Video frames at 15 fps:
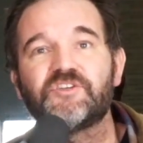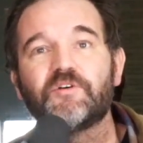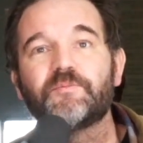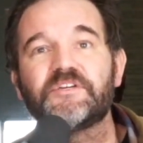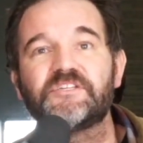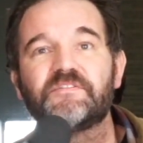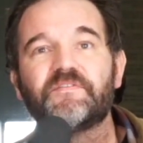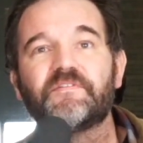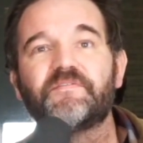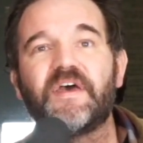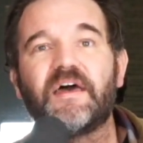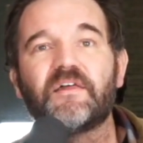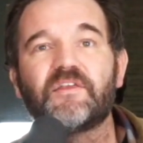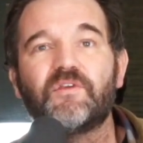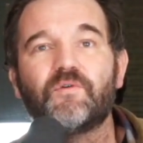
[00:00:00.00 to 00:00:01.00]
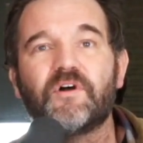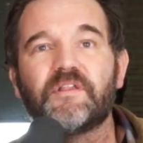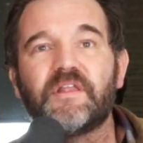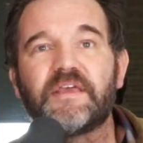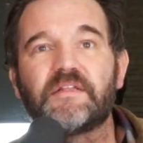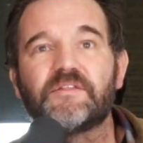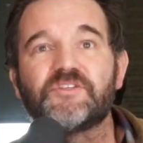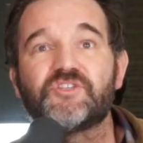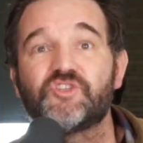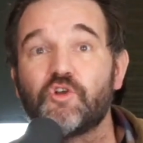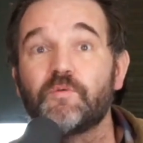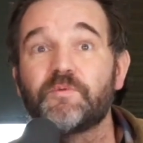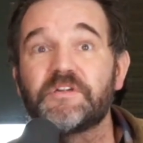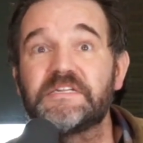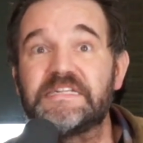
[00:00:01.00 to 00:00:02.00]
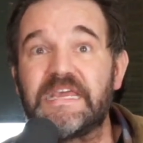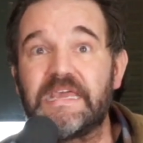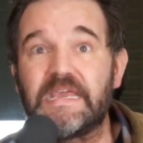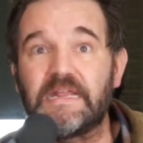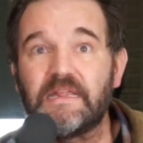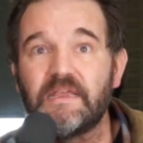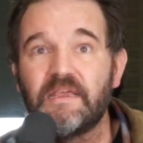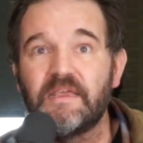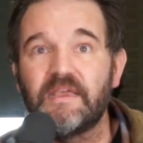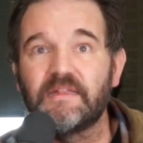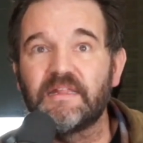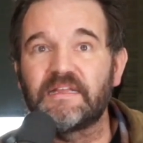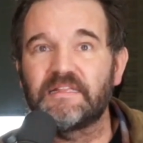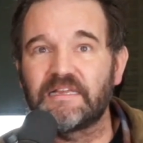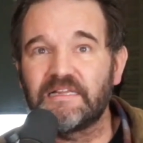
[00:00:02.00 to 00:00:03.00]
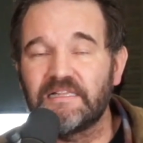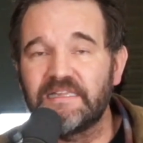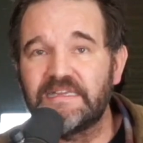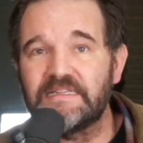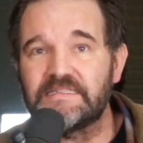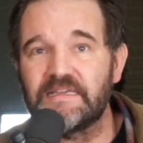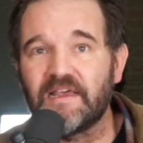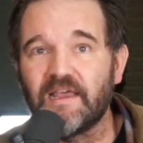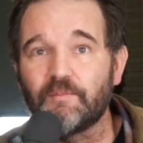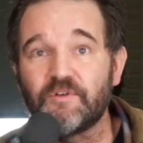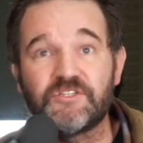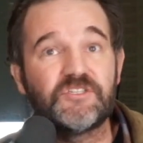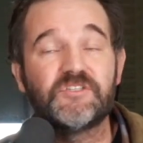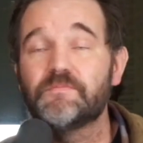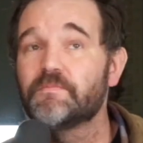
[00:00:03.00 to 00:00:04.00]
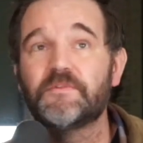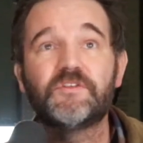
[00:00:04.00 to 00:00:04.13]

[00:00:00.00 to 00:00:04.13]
so much of a value on like the sober date and like the clean time, which,